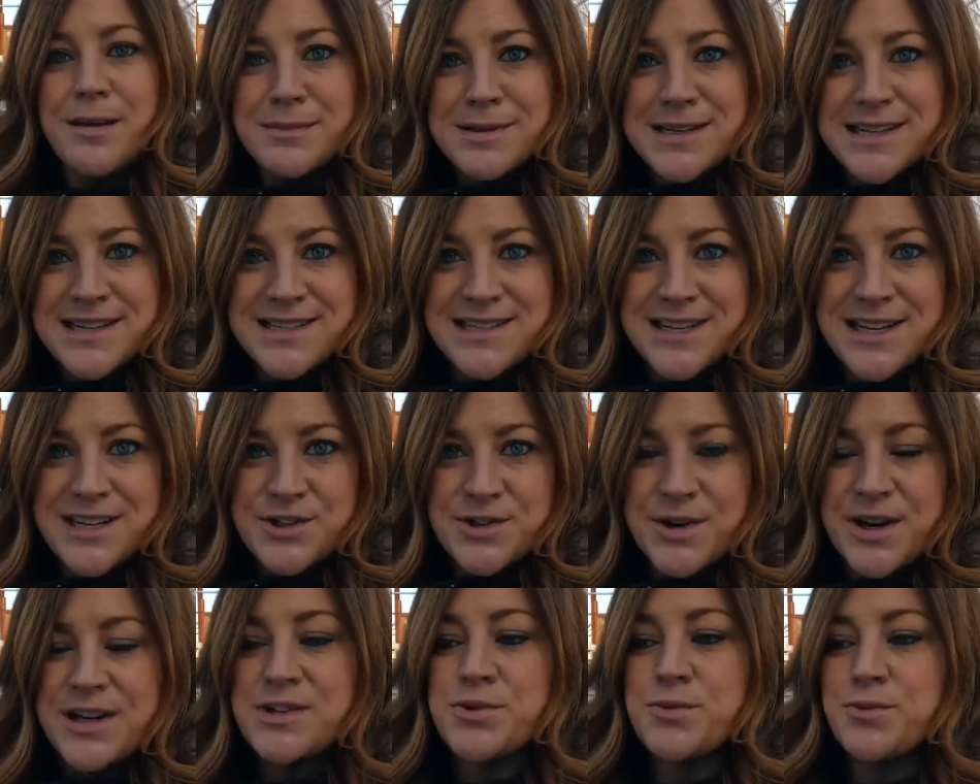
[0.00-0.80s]
empty seed
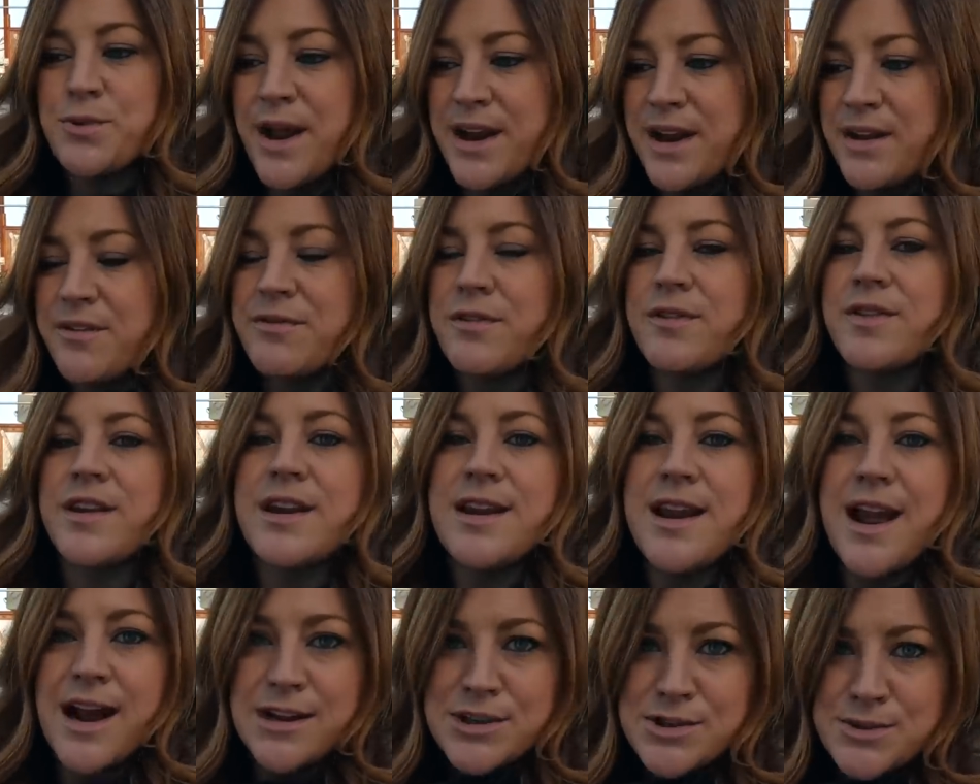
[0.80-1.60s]
trays ready for the
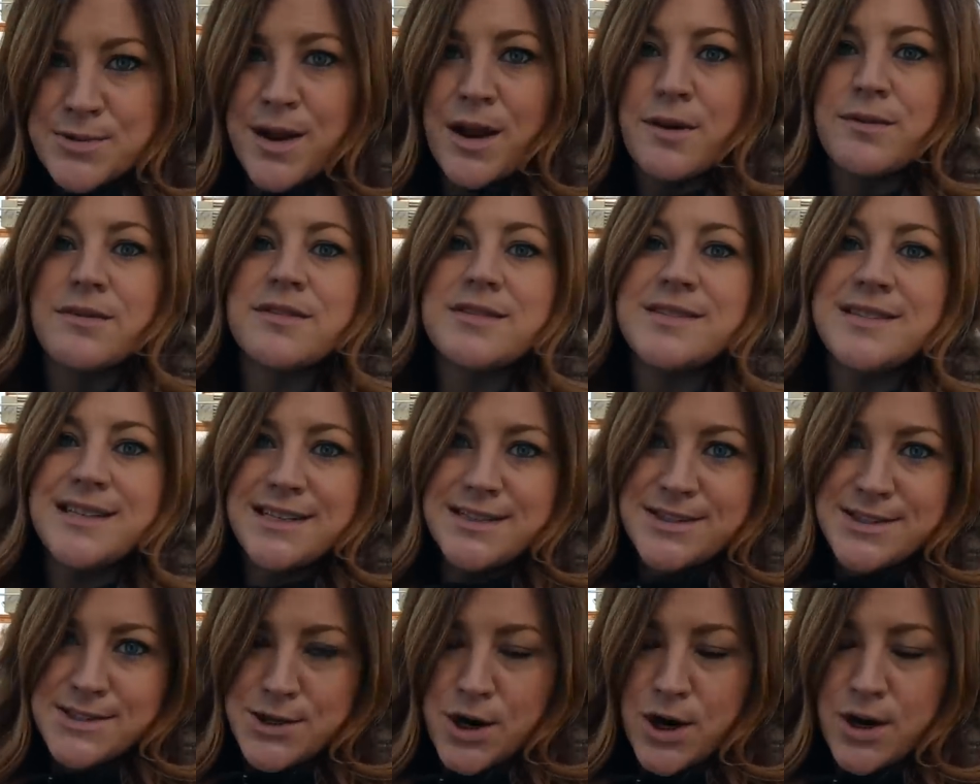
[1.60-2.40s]
next round of
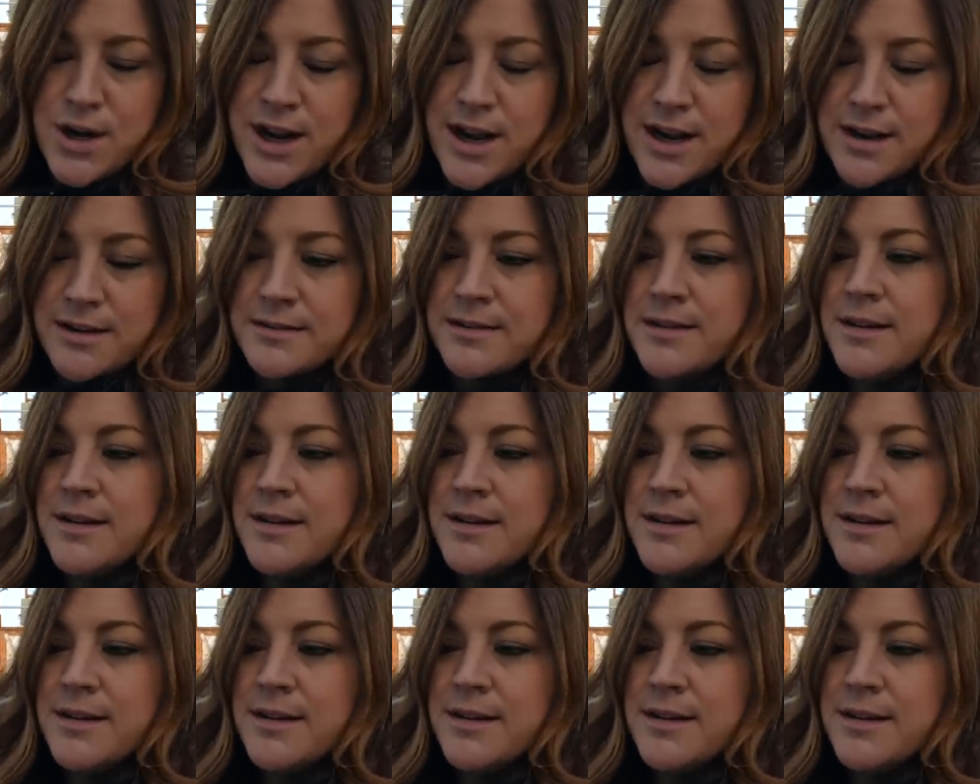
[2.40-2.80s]
seed starting.